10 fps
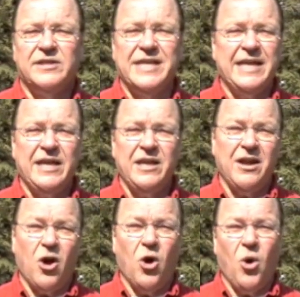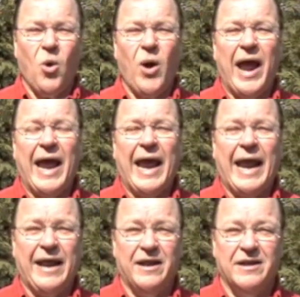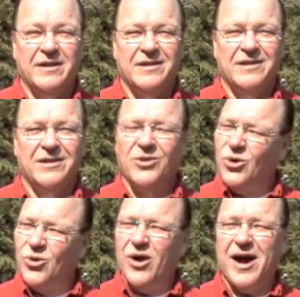DOA. Ooh,